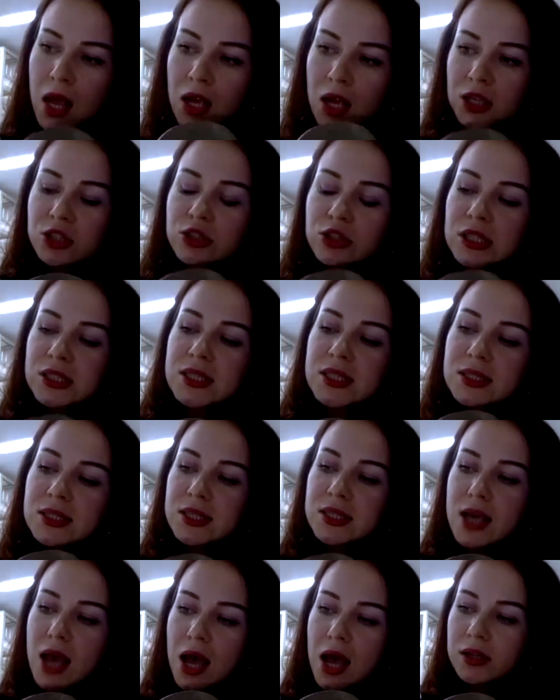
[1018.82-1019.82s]
So this is
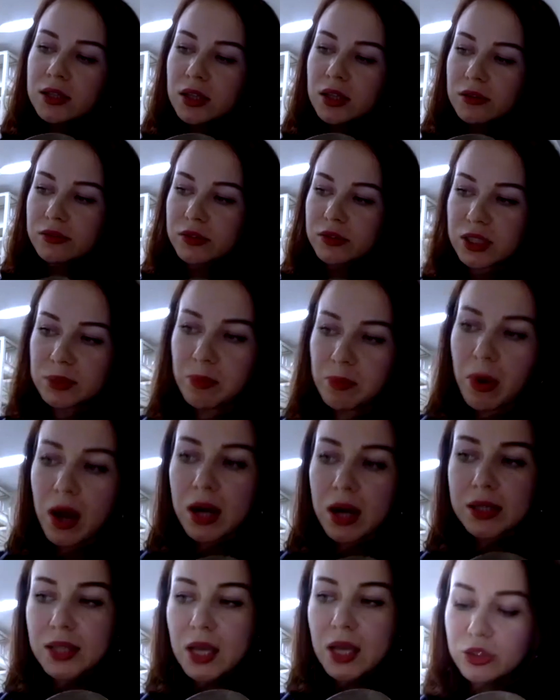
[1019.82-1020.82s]
the end of this
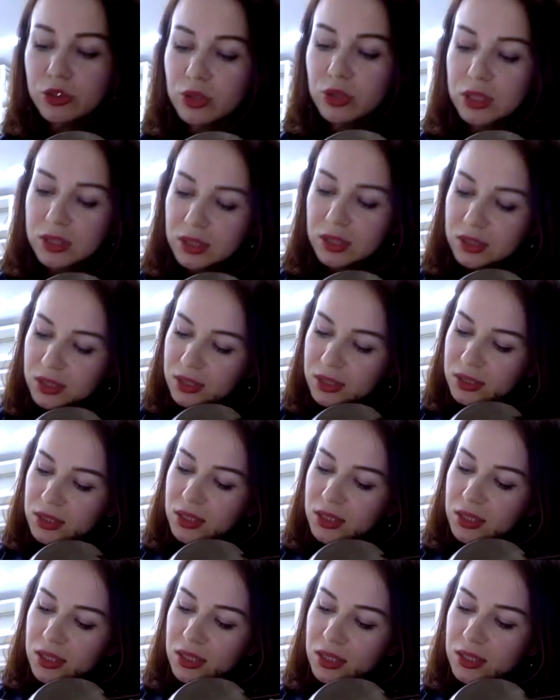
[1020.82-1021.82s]
part, and you can
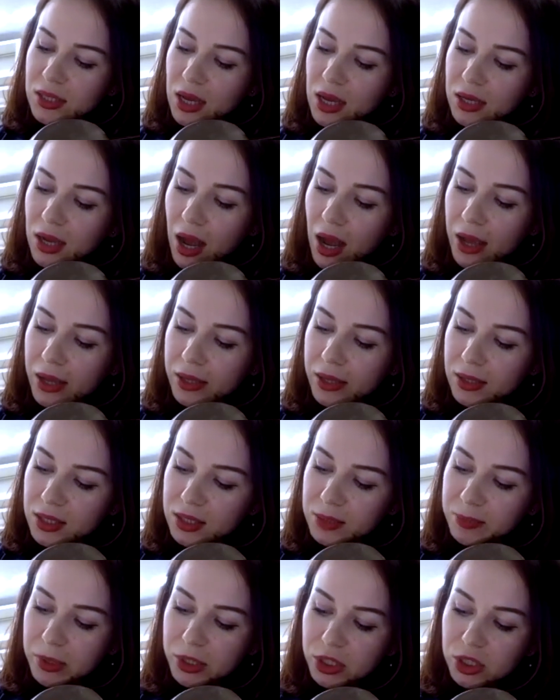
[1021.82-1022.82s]
see that I
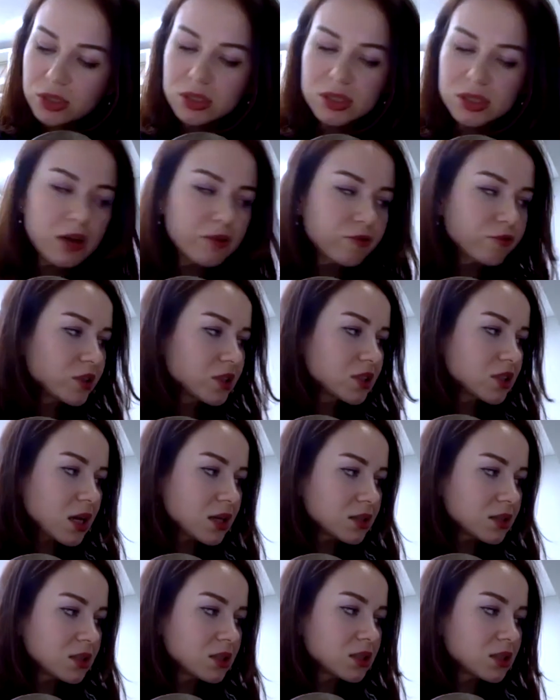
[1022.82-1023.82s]
especially
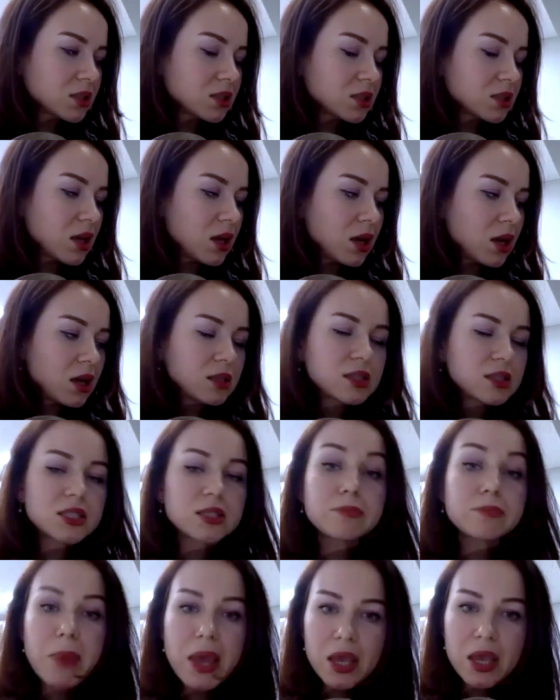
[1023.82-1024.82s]
emphasize
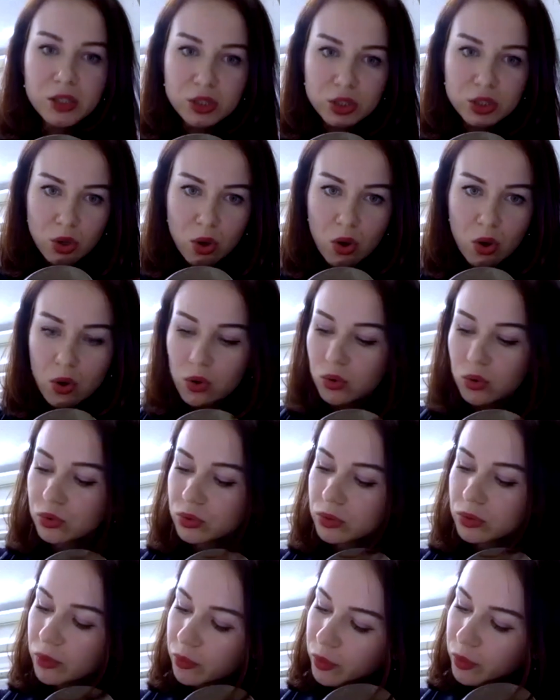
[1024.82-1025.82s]
this main
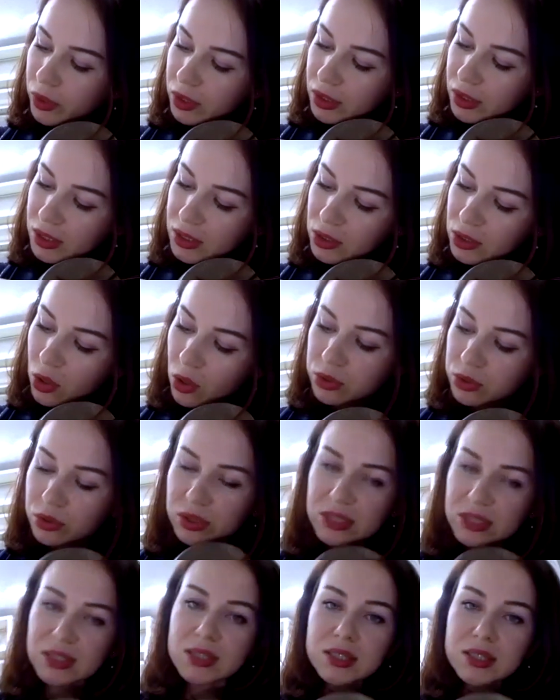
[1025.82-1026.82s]
tone with this also.
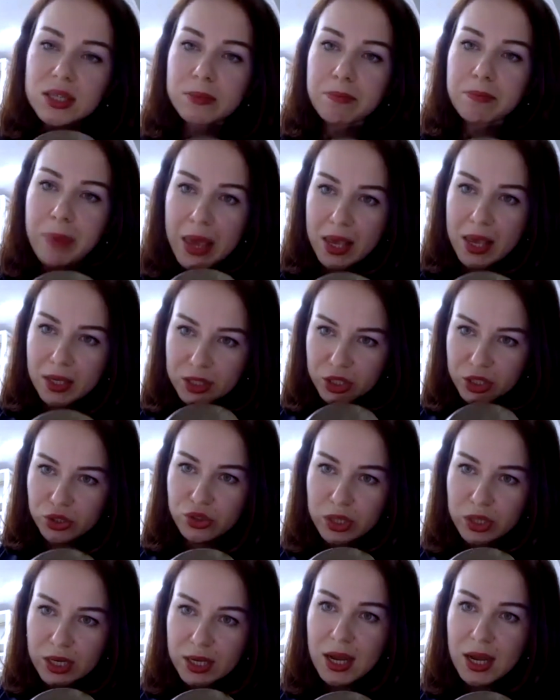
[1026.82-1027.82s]
This is the bass
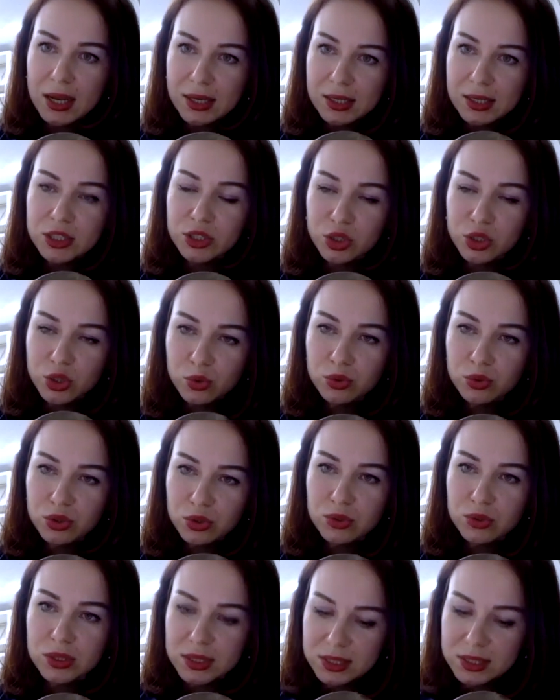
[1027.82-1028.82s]
string, and it's tuned to
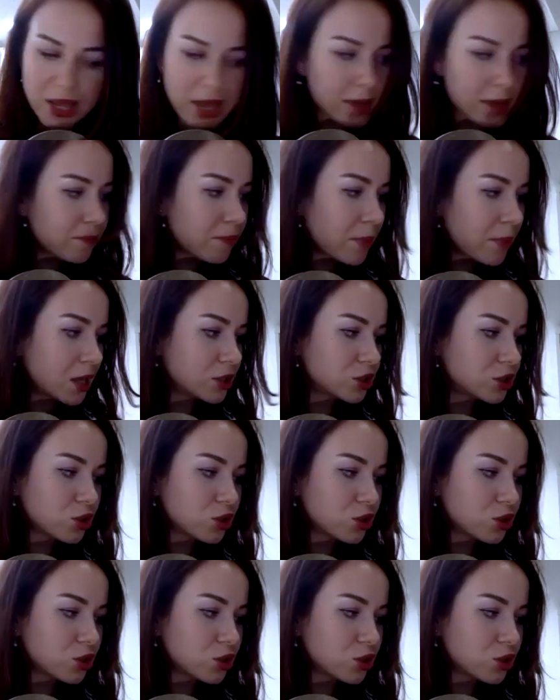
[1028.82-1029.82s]
the same main
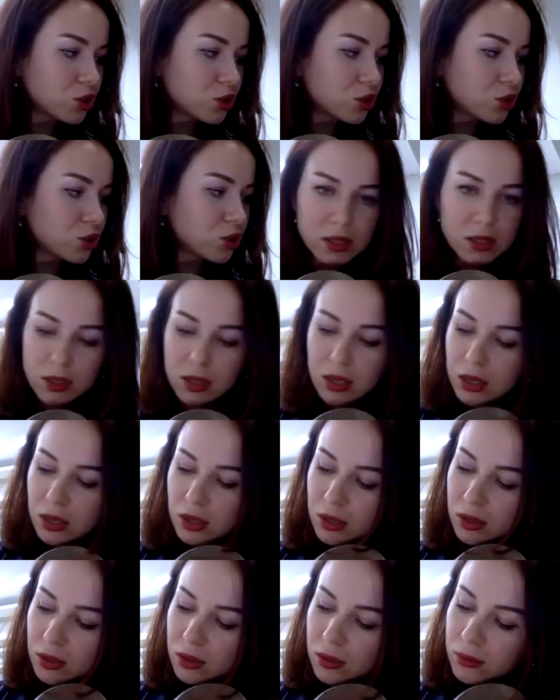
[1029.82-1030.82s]
tone. This
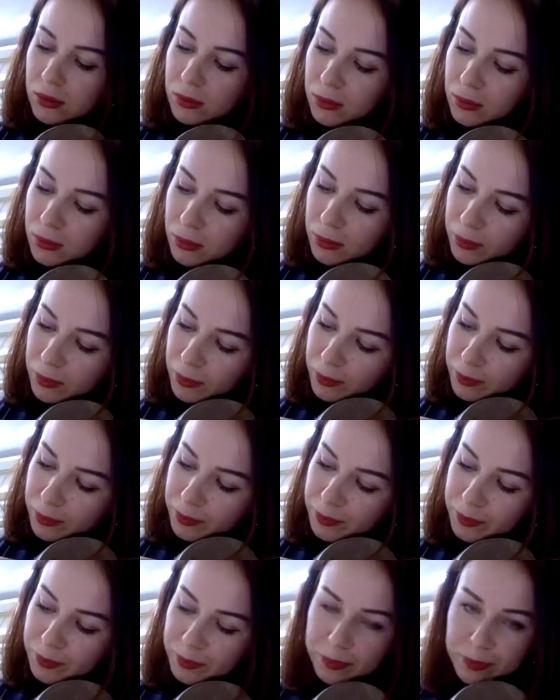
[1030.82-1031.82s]
one,
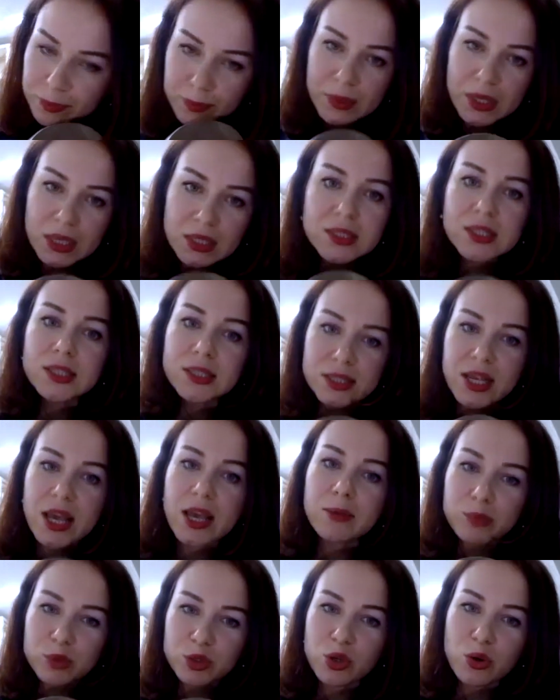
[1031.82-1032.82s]
it's the
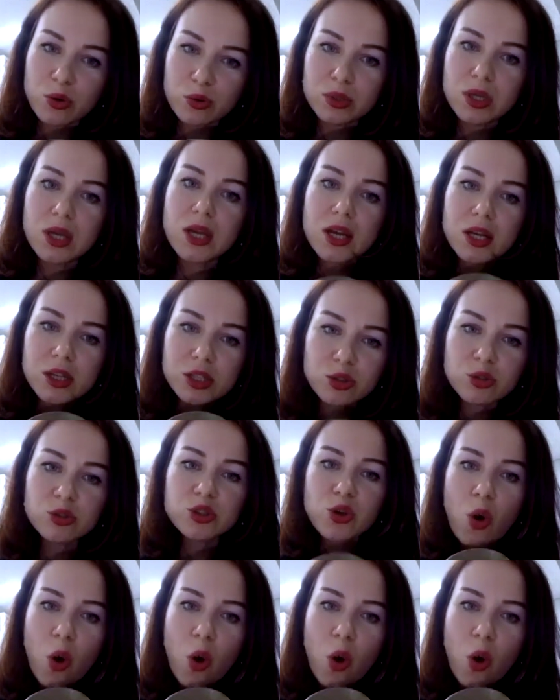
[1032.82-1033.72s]
same tone. So it's